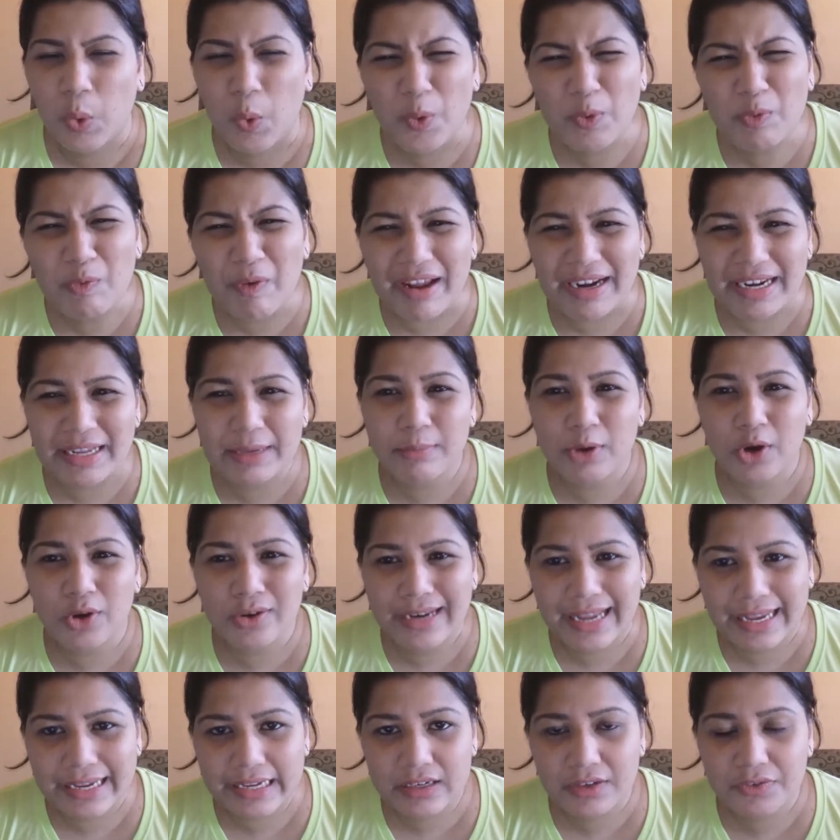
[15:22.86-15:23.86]
Don't worry
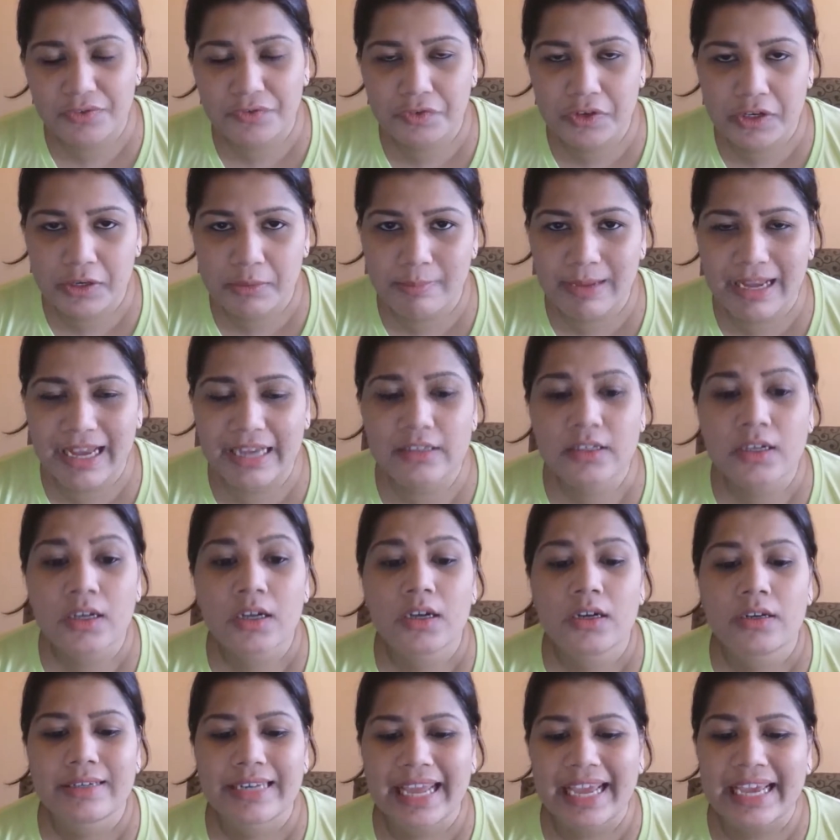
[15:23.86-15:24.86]
about negative feedback.
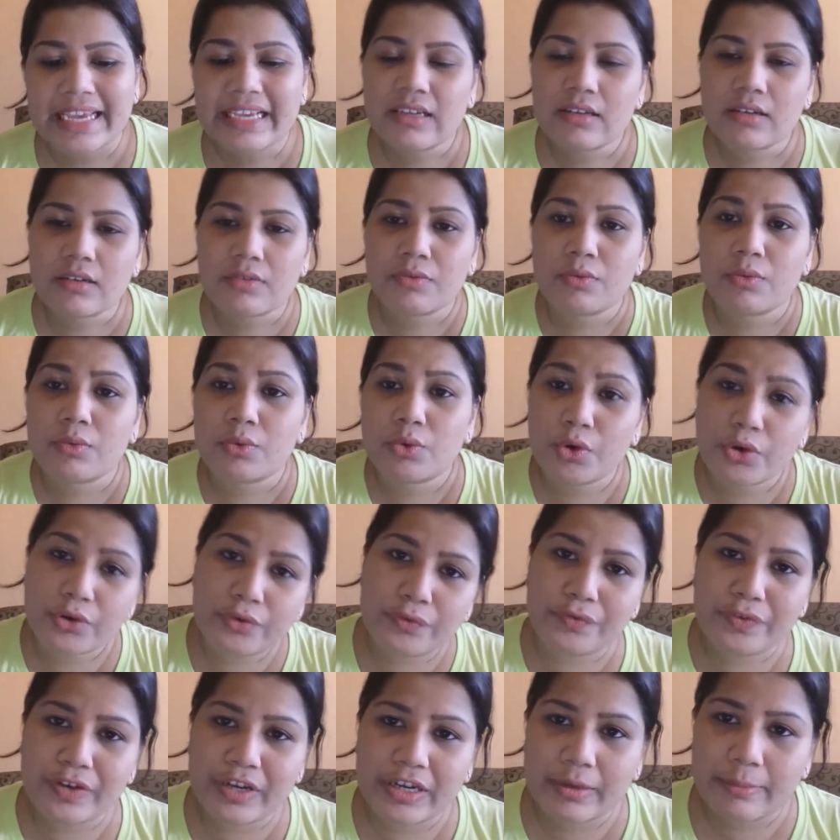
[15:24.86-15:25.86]
Take
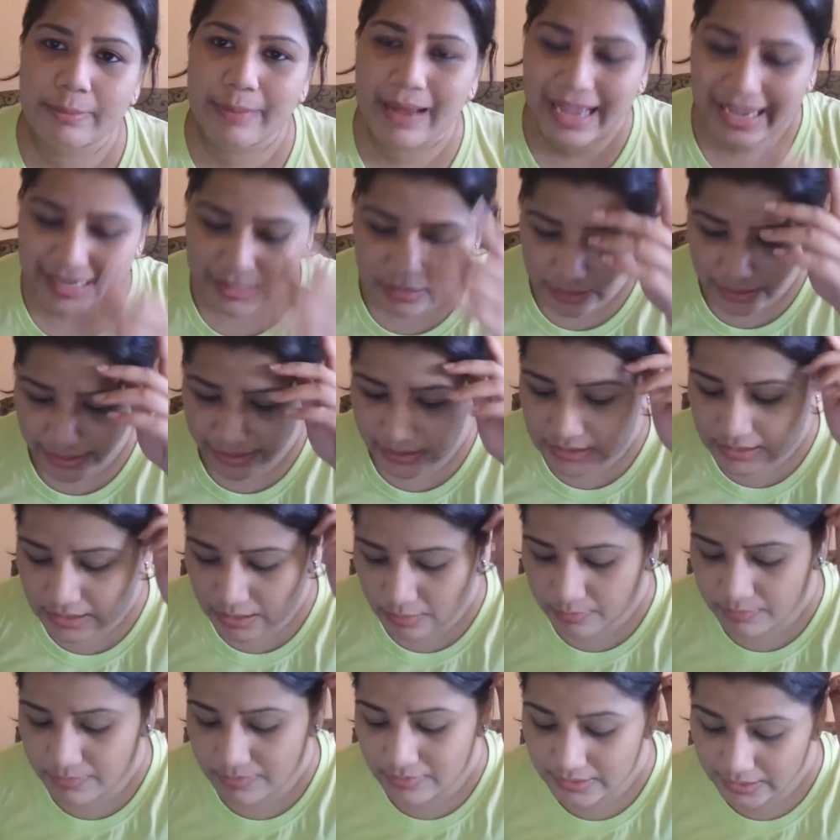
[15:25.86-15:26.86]
good feedback. Like
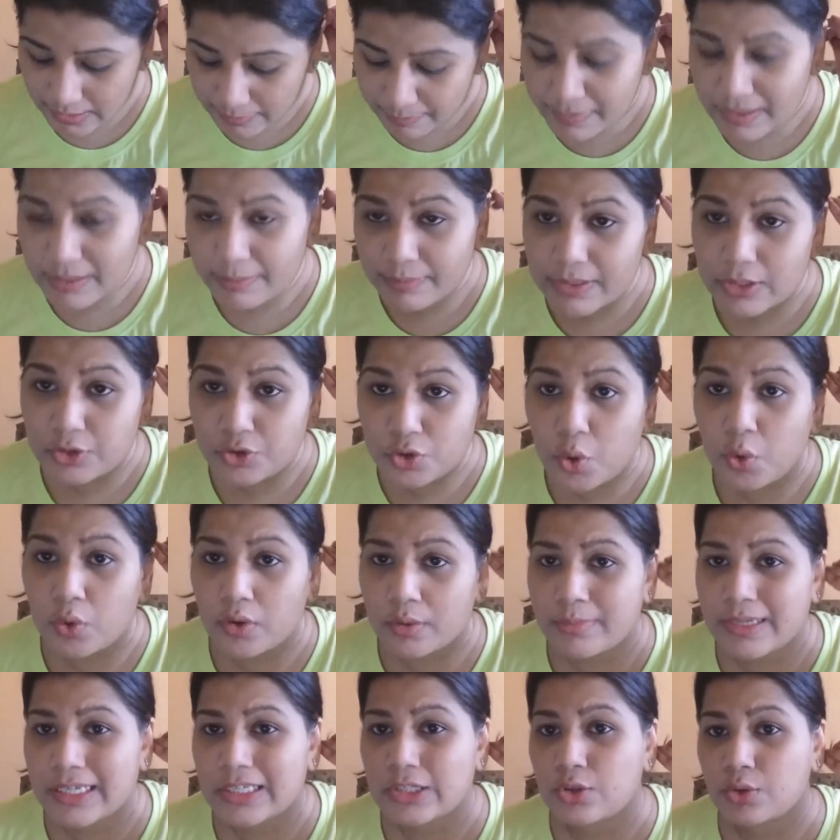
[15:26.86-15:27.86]
some people
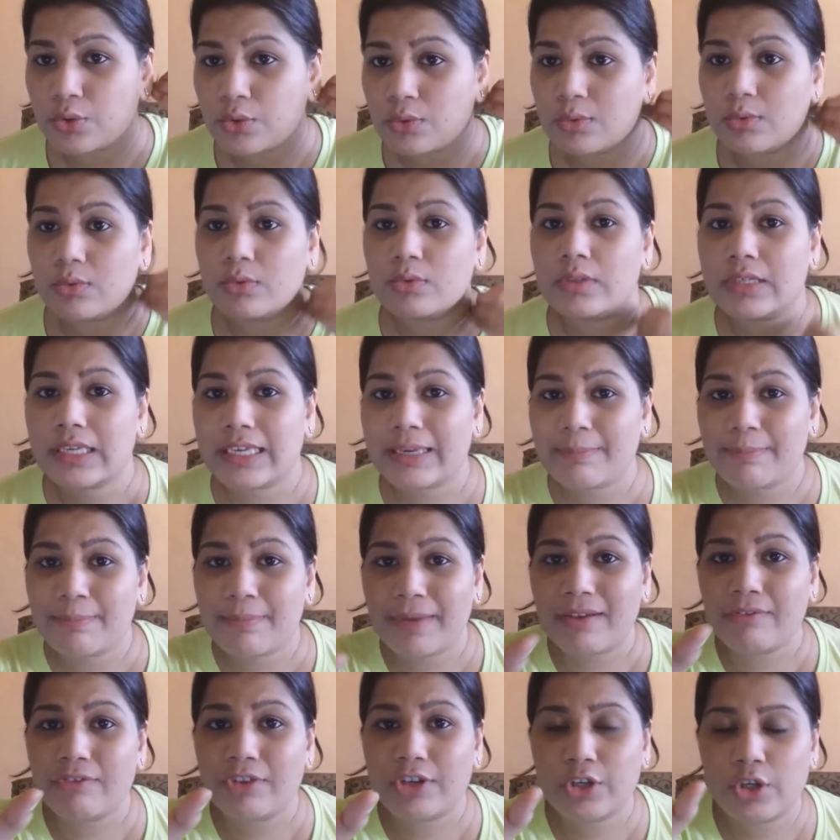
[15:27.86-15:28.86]
told me to keep
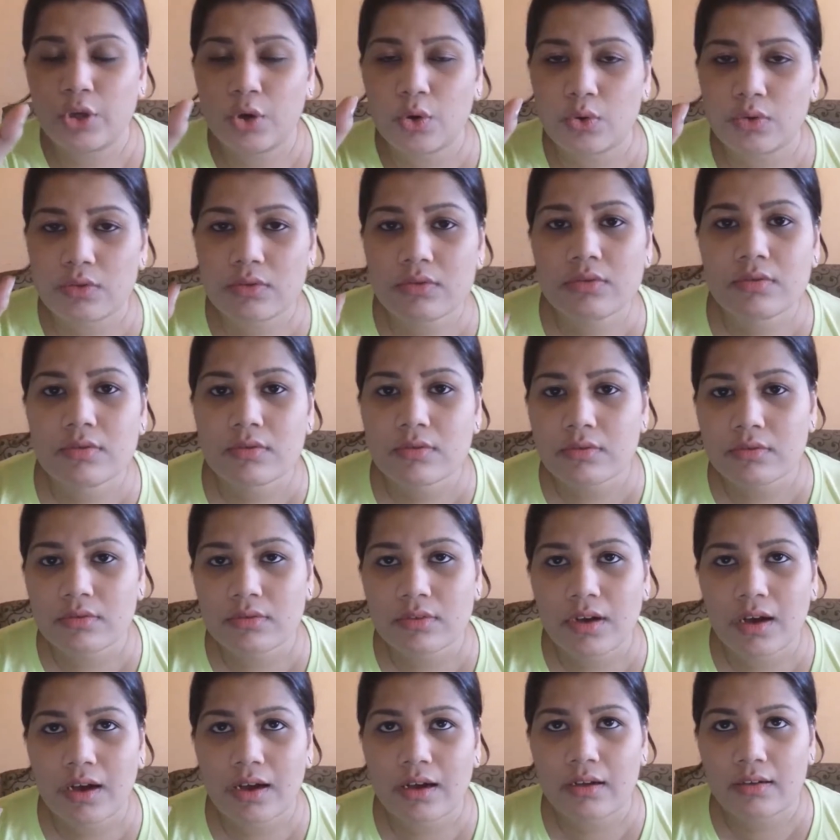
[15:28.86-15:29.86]
my videos,
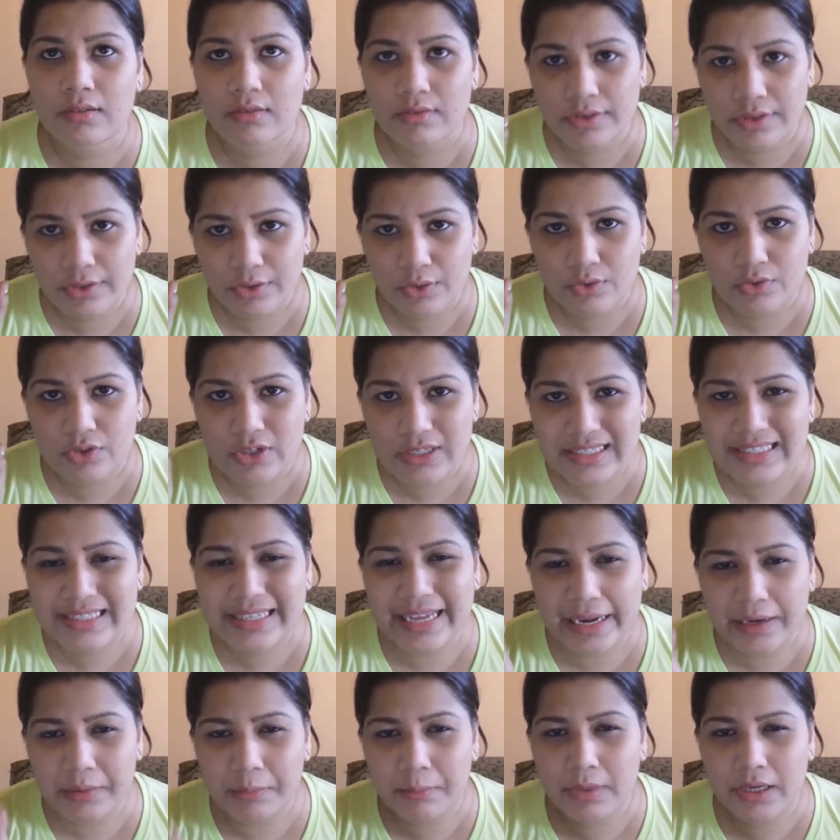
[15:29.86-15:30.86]
you know, just
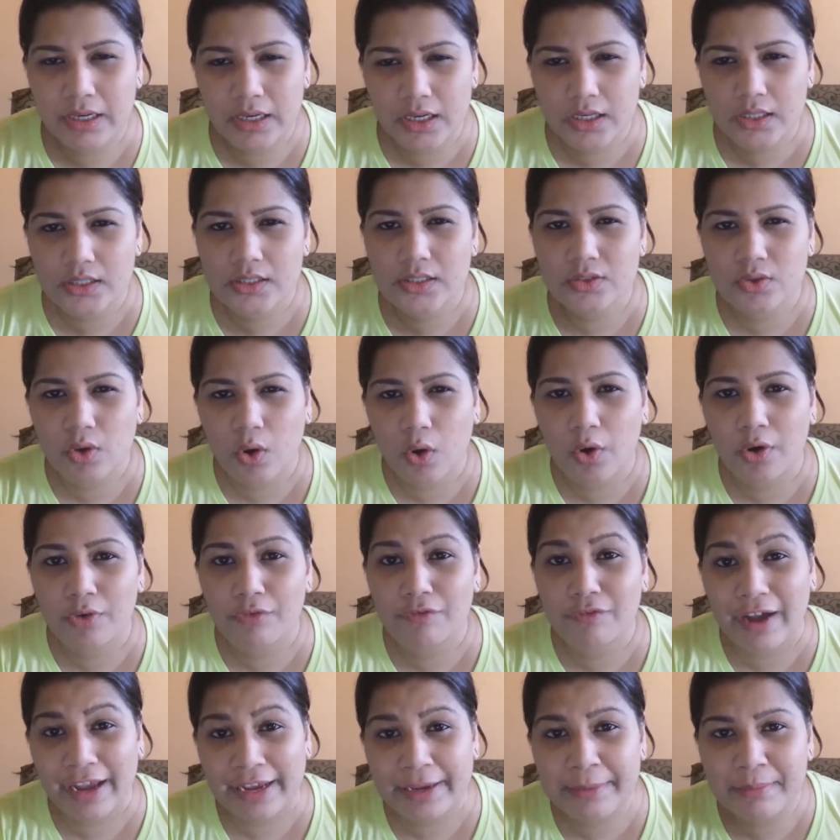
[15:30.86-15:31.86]
10 minutes or
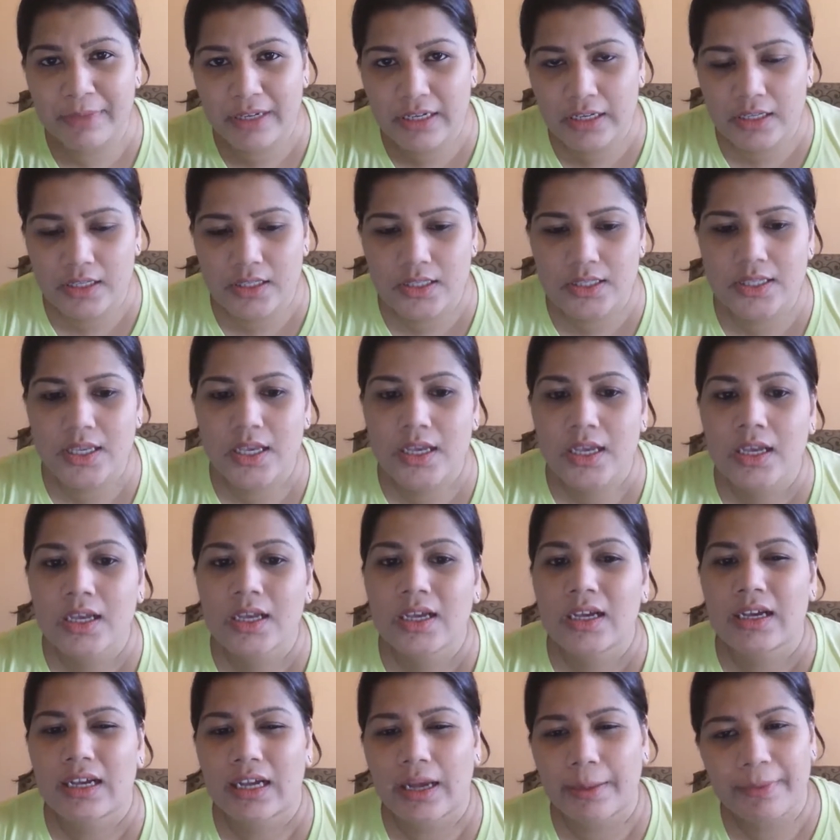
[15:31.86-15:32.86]
5 minutes.
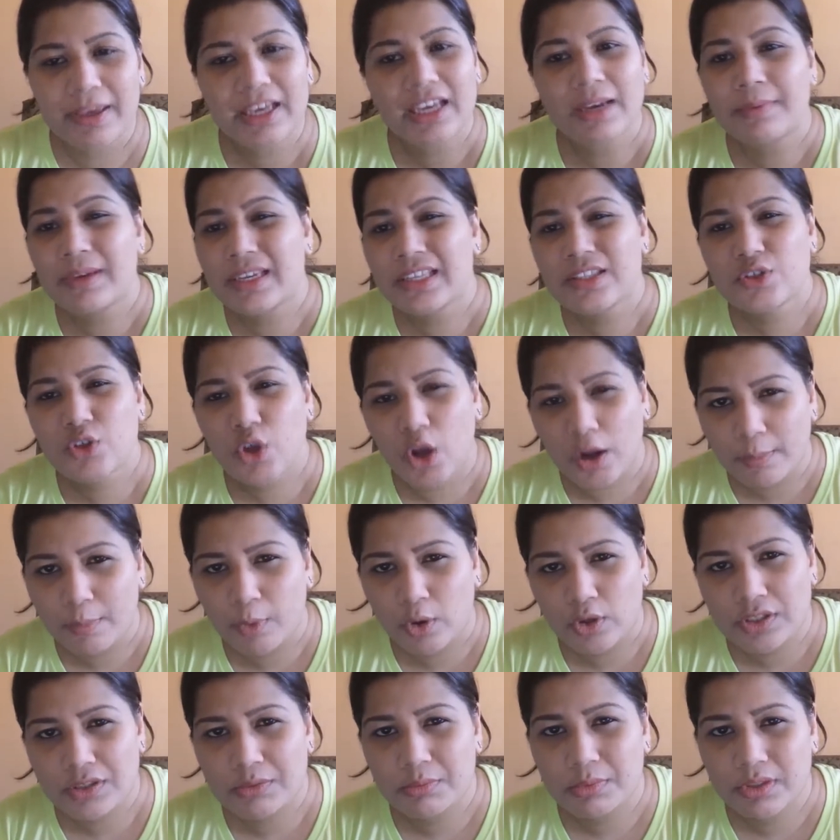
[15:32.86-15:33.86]
Kabhi kabhi it's not
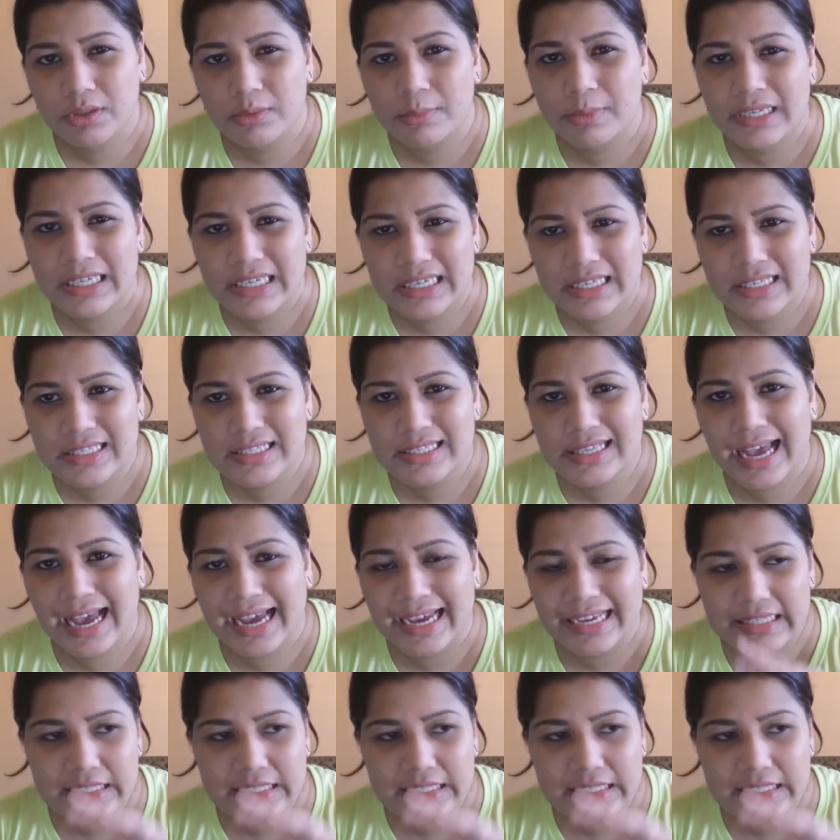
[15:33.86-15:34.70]
possible because